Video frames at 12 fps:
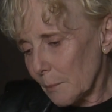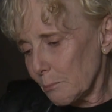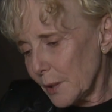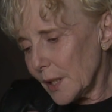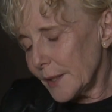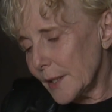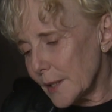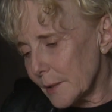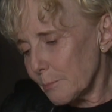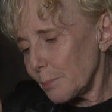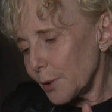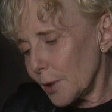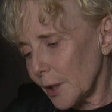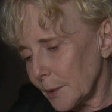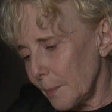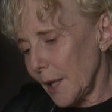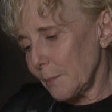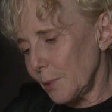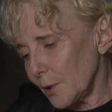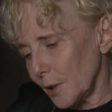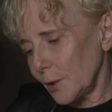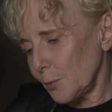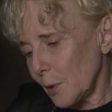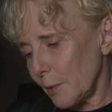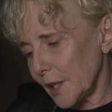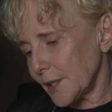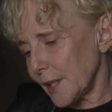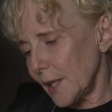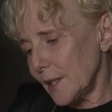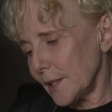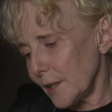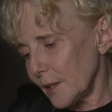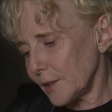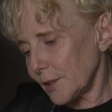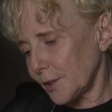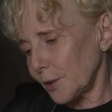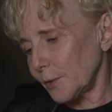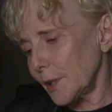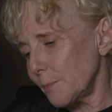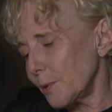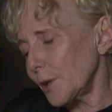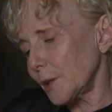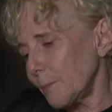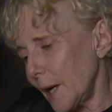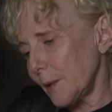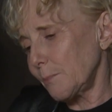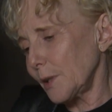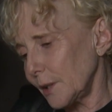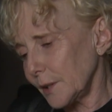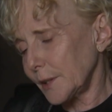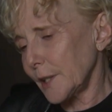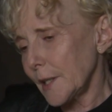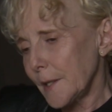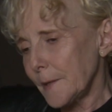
building block by block. We were telling a story block by block,